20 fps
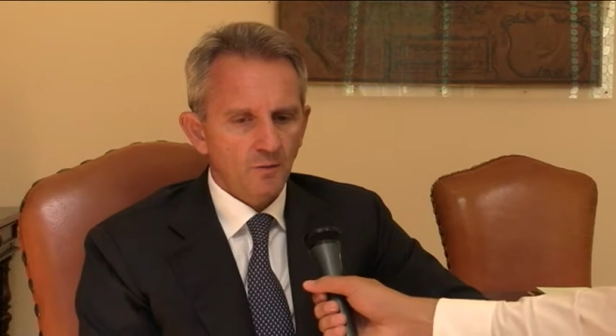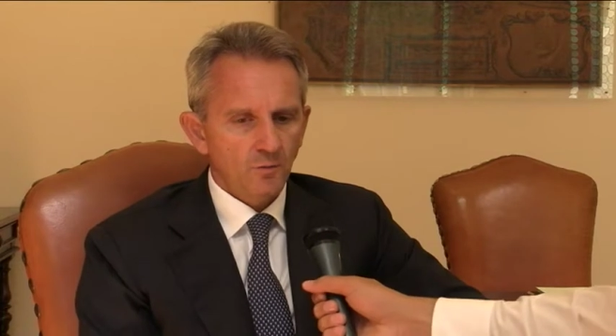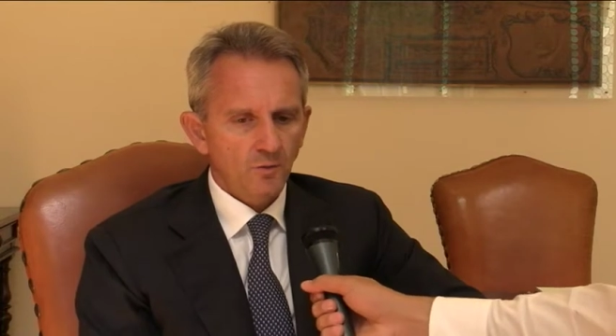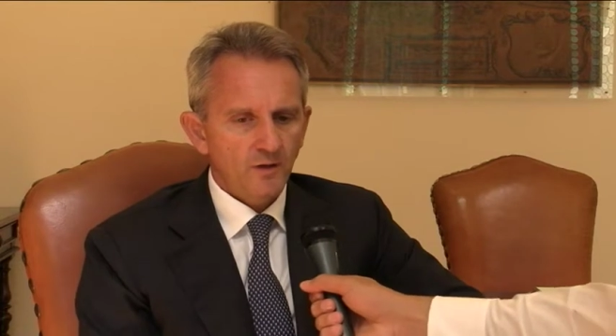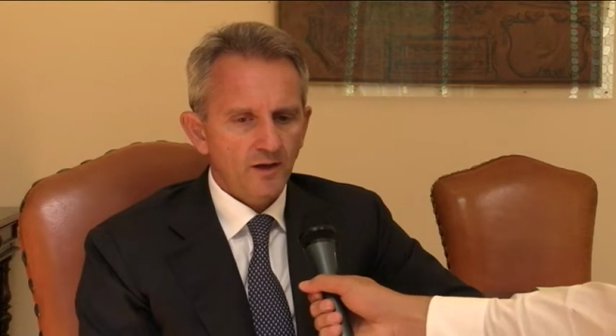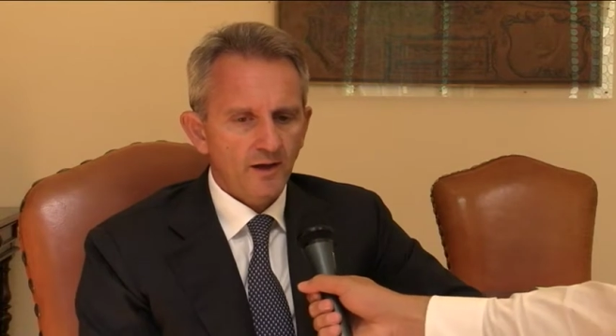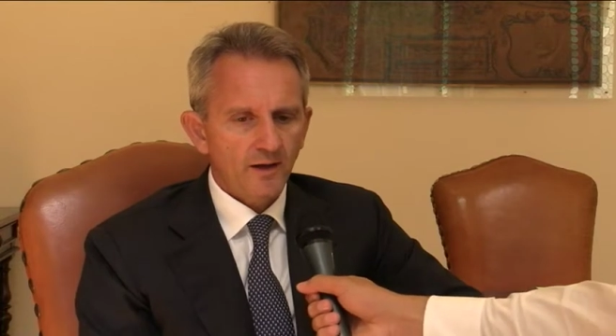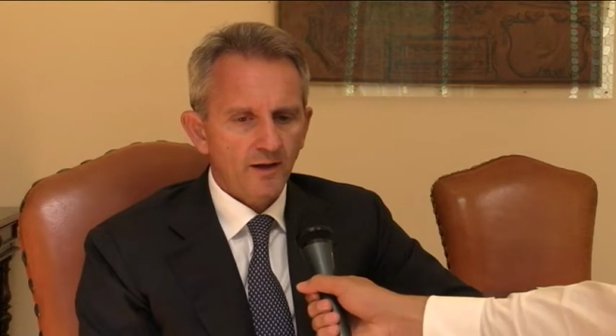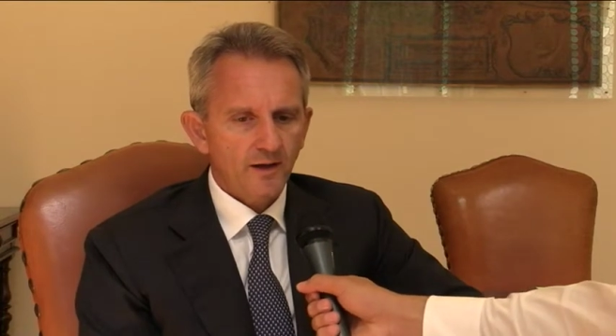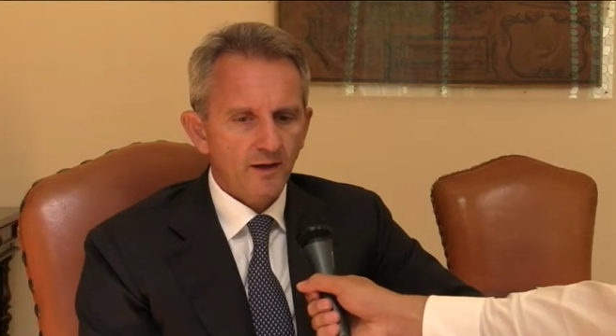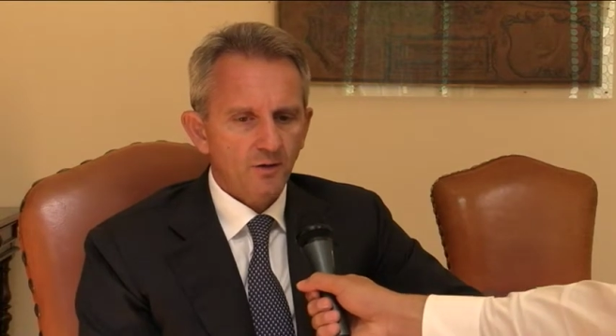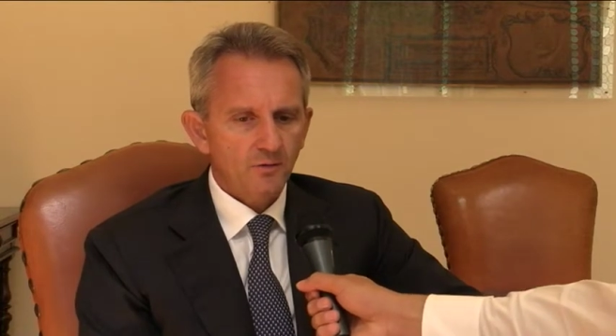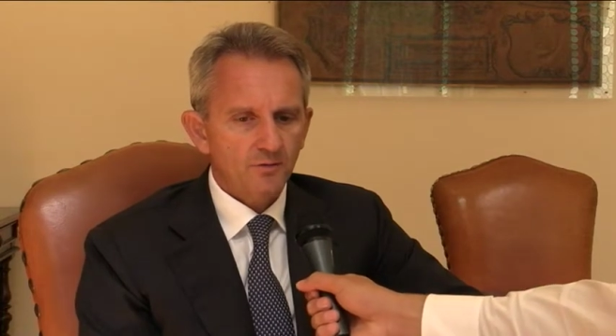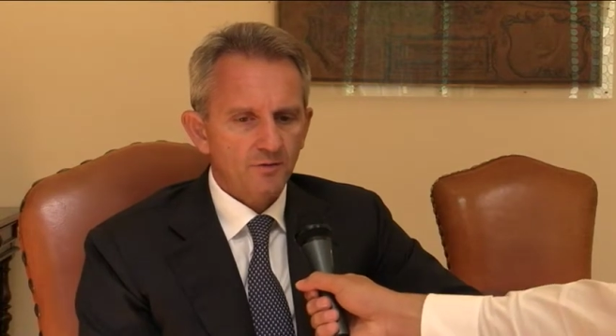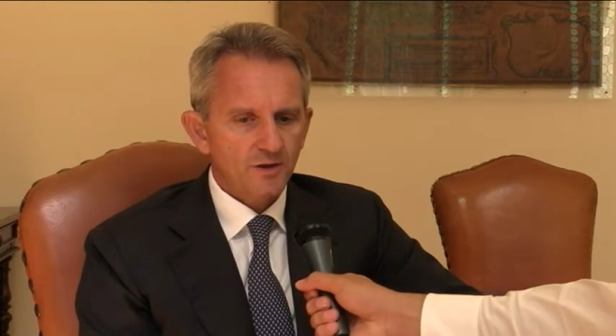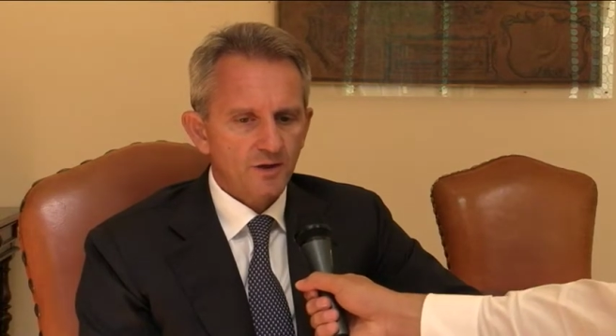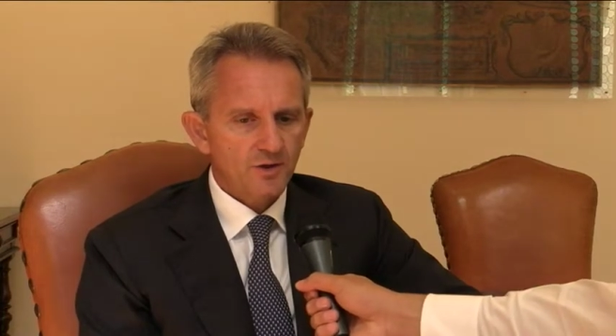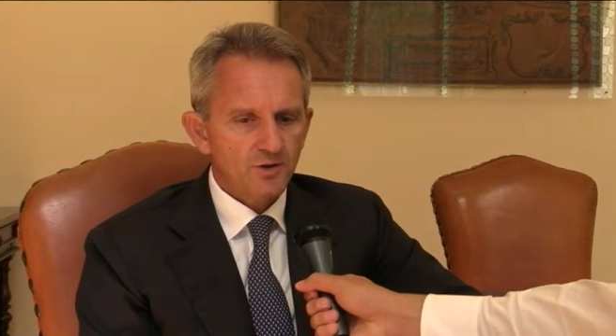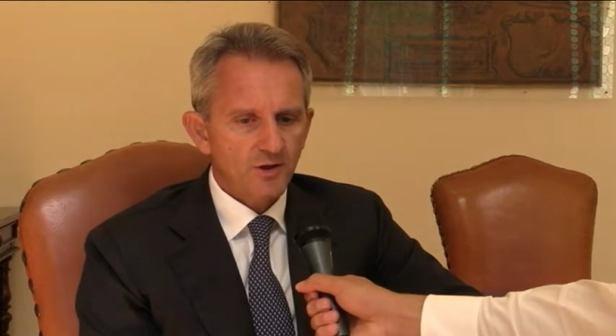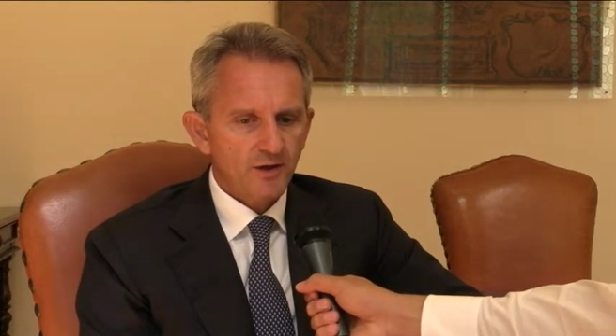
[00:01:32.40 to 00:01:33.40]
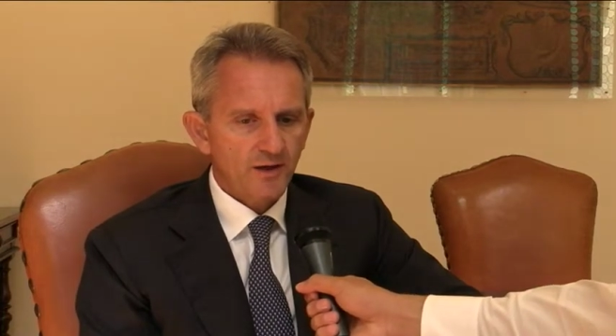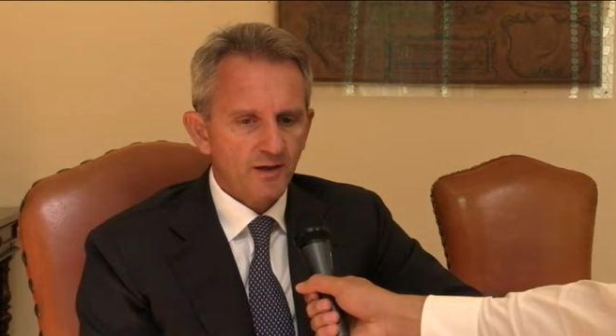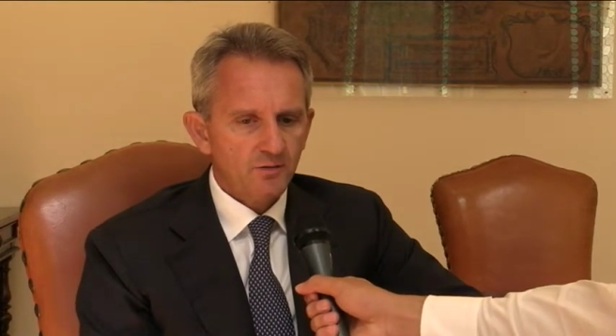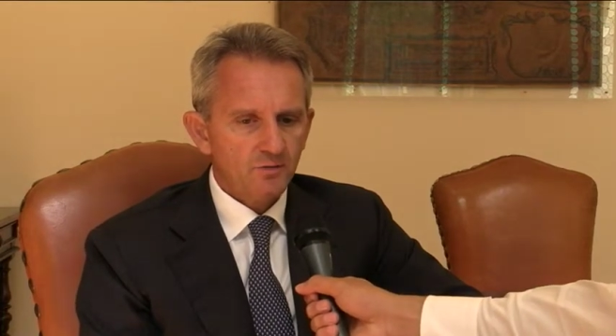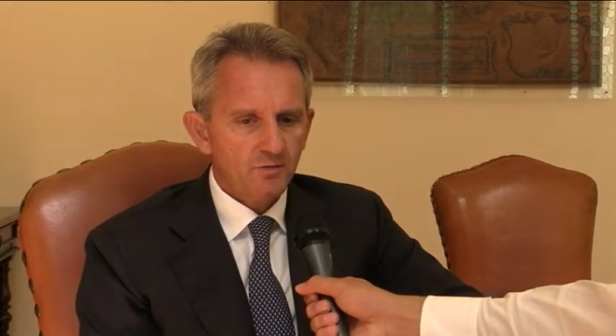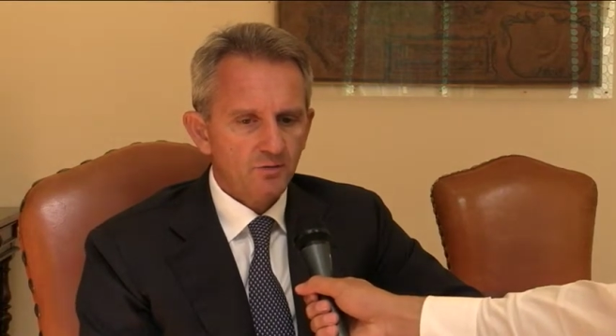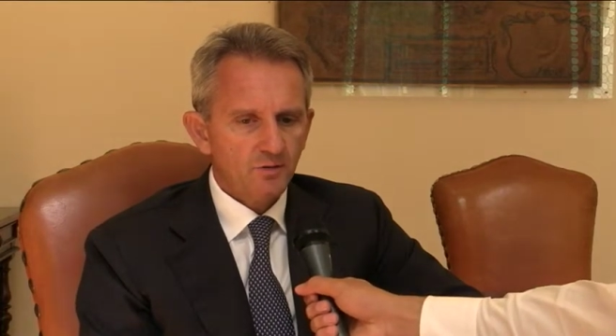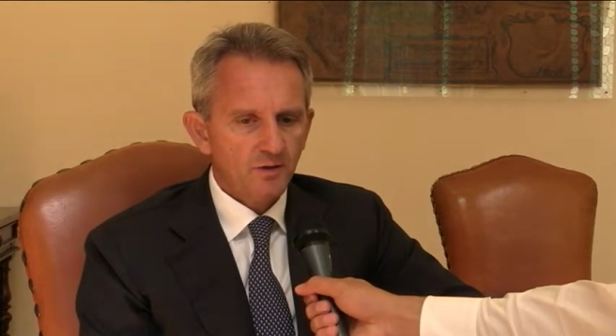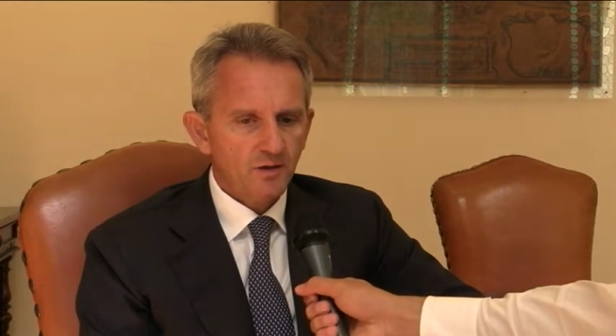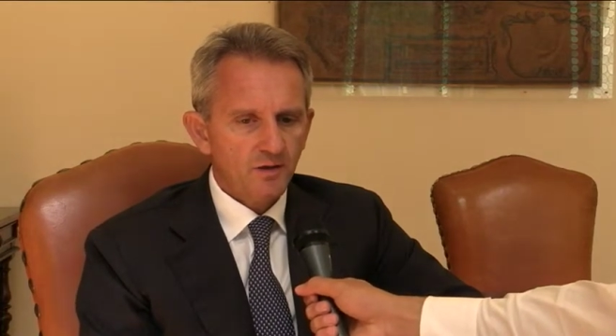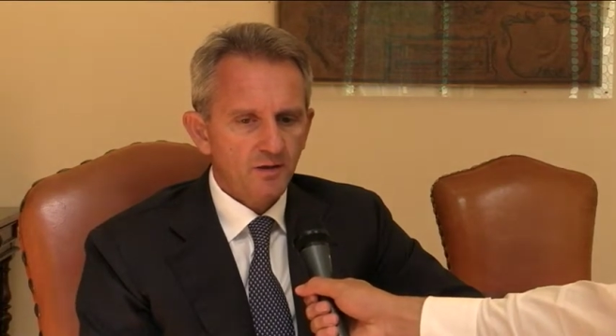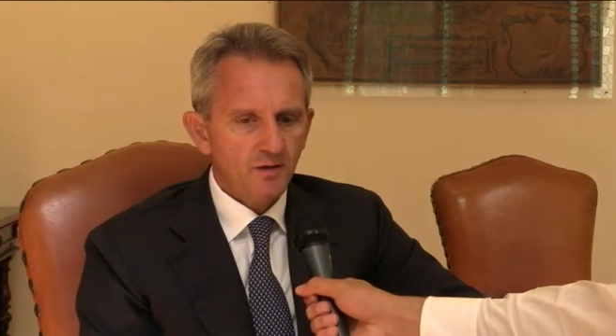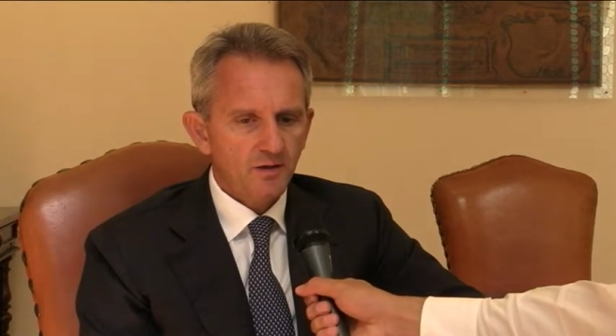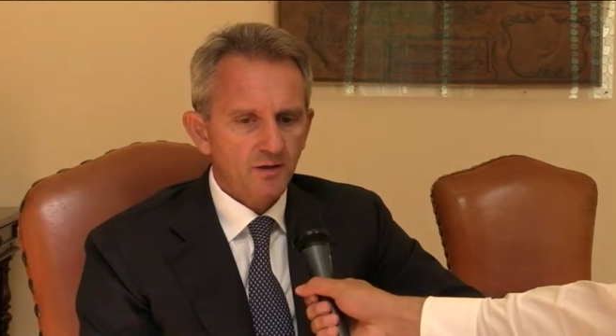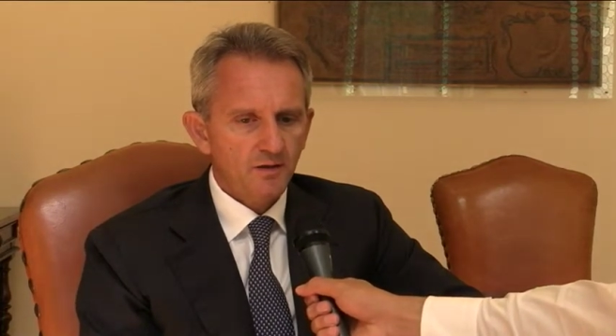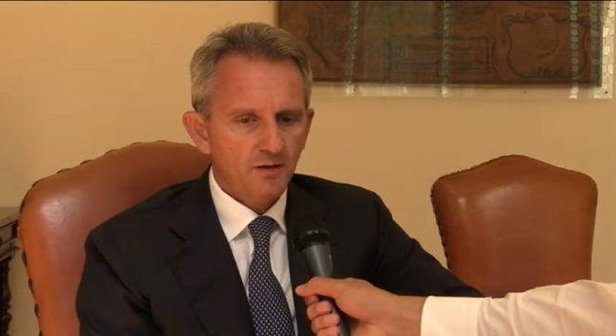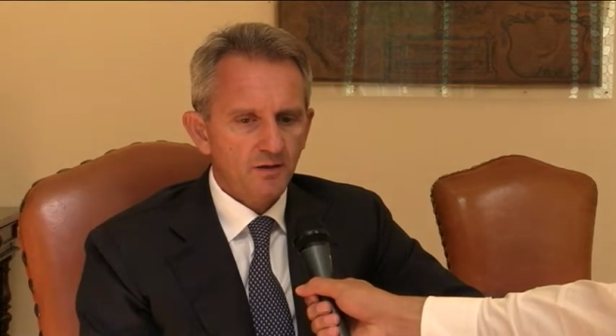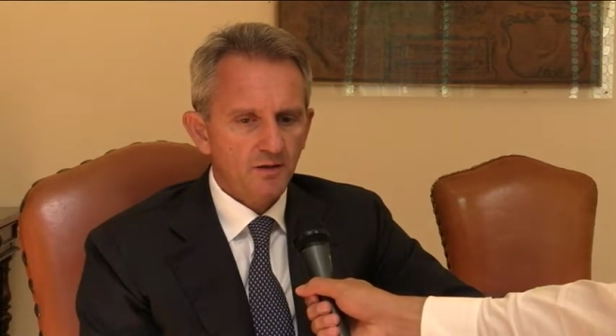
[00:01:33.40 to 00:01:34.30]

We are on trajectory